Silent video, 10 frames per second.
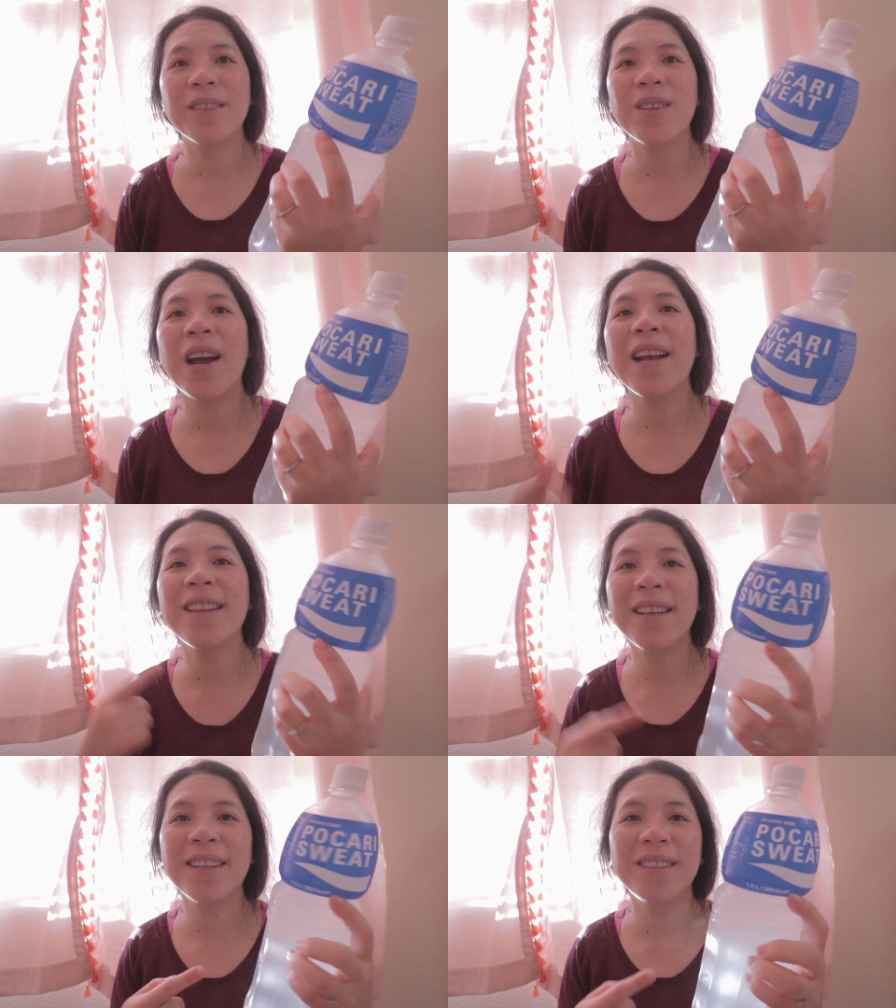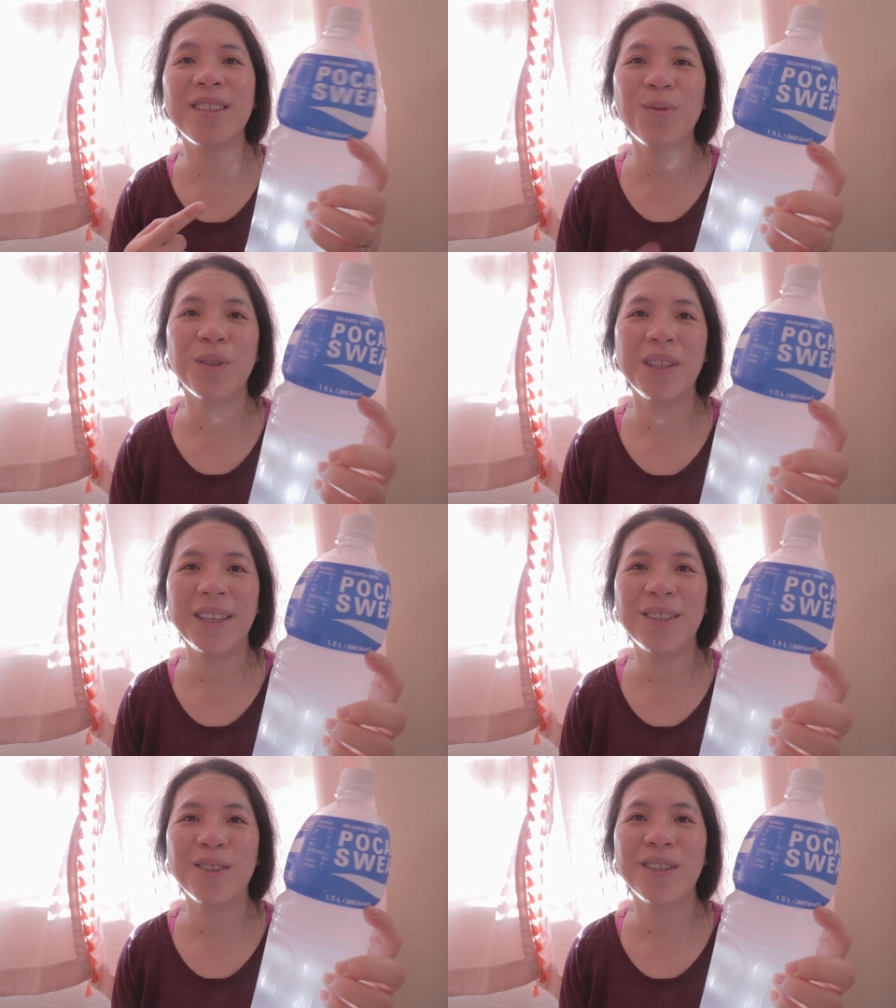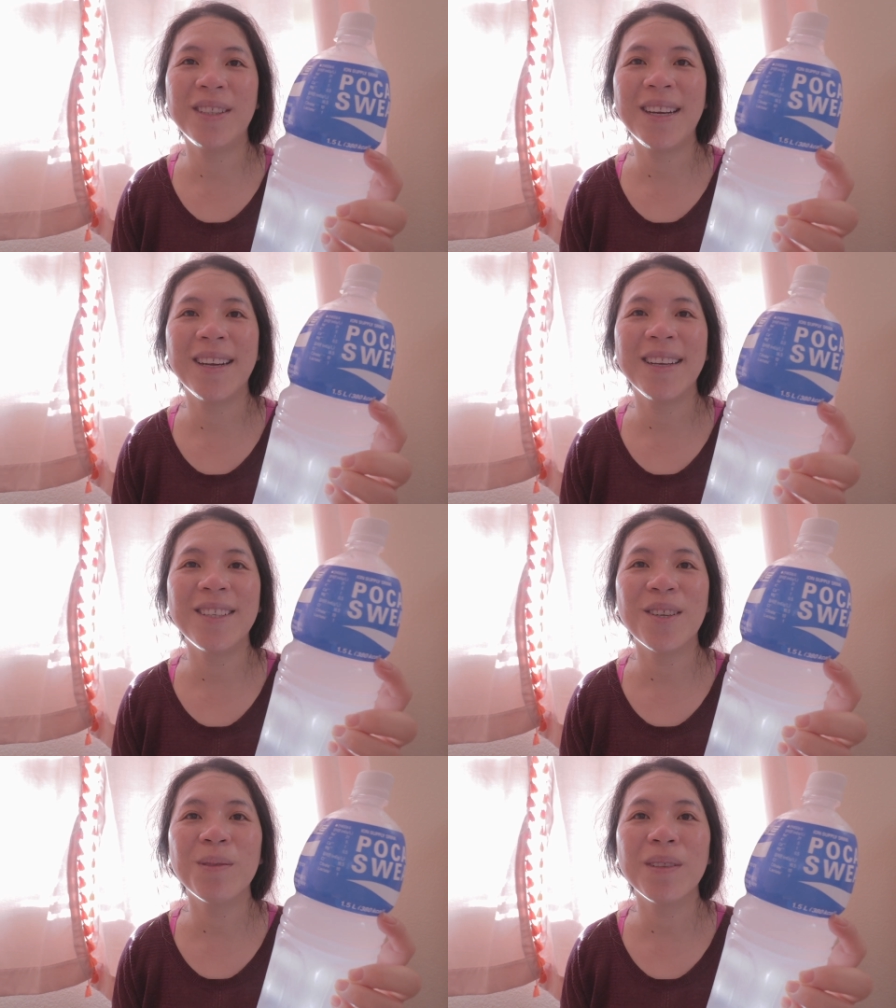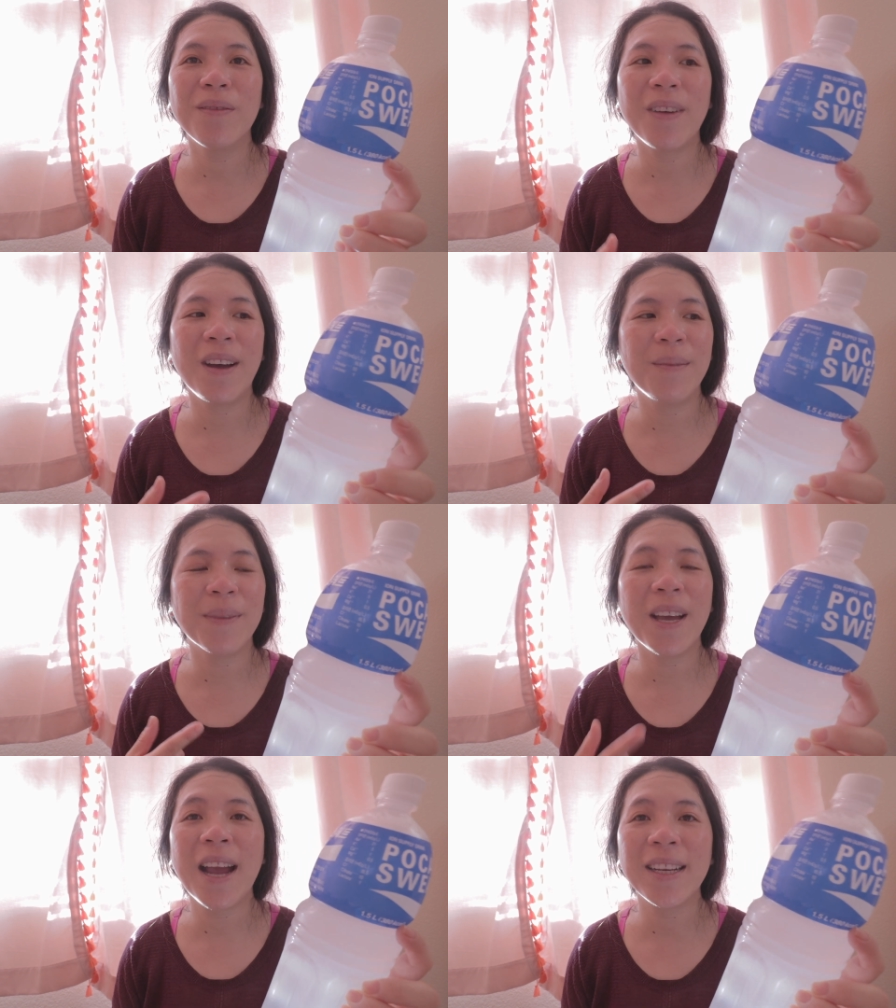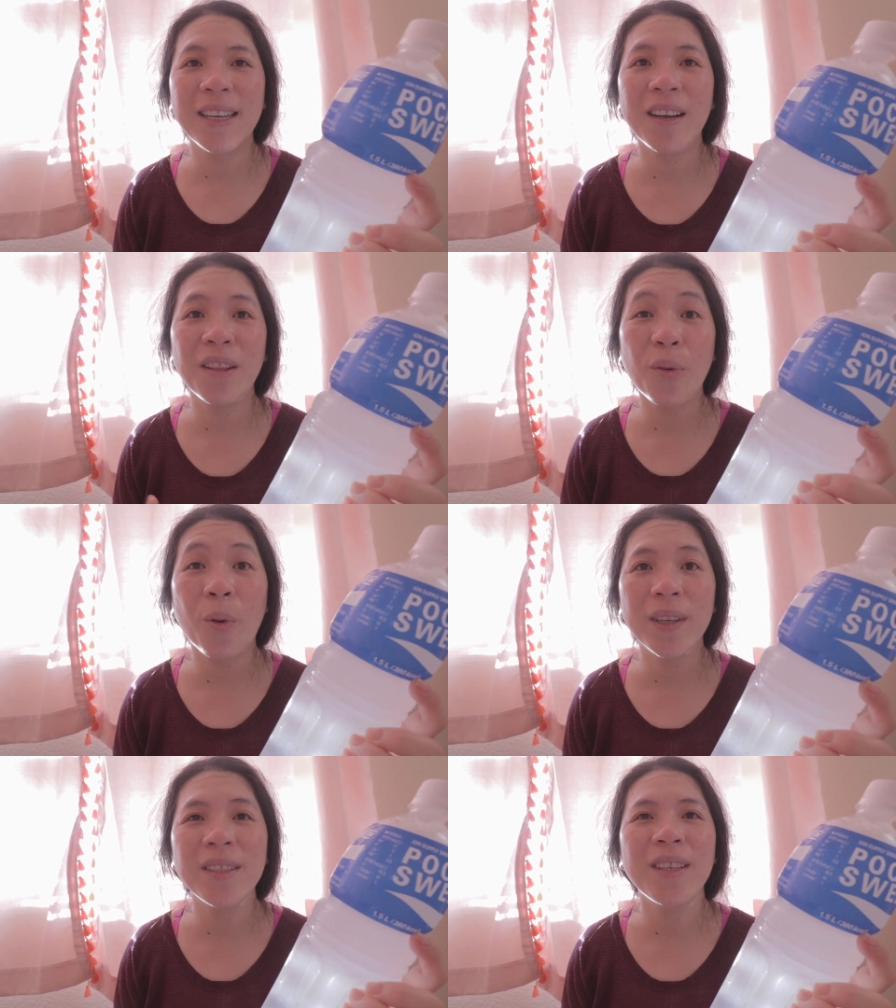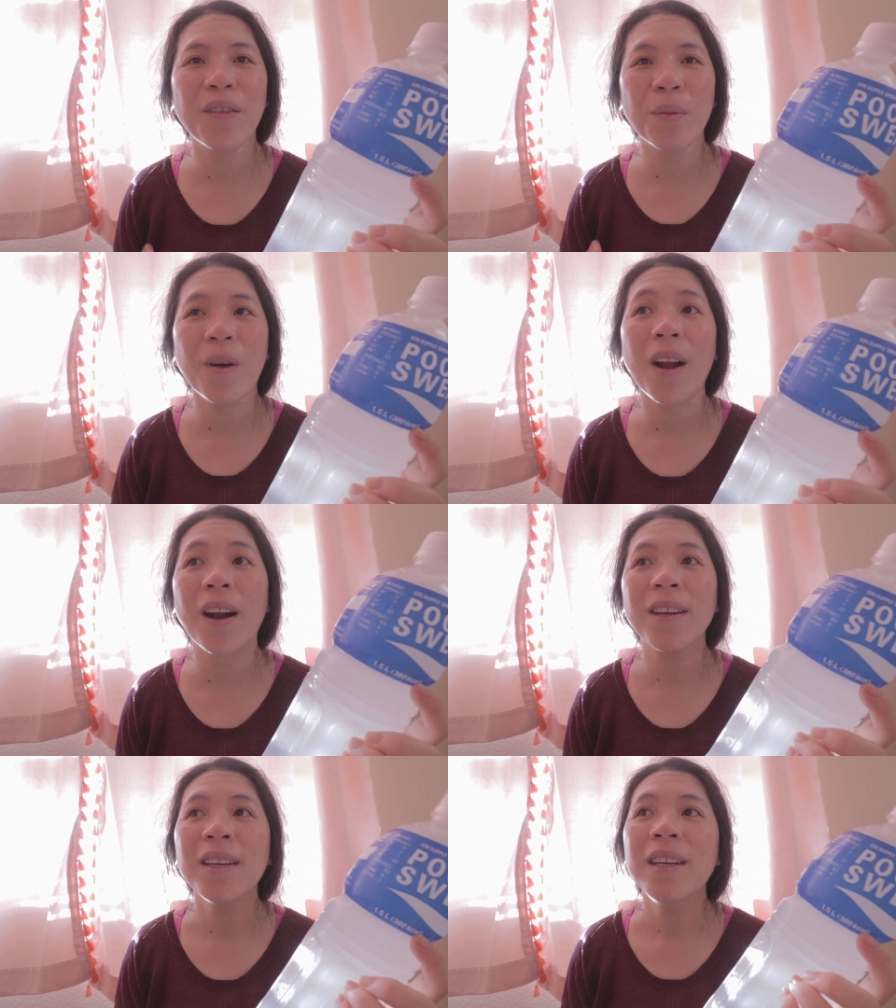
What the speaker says: So I think this is really interesting in terms of the idea and the origin of the product.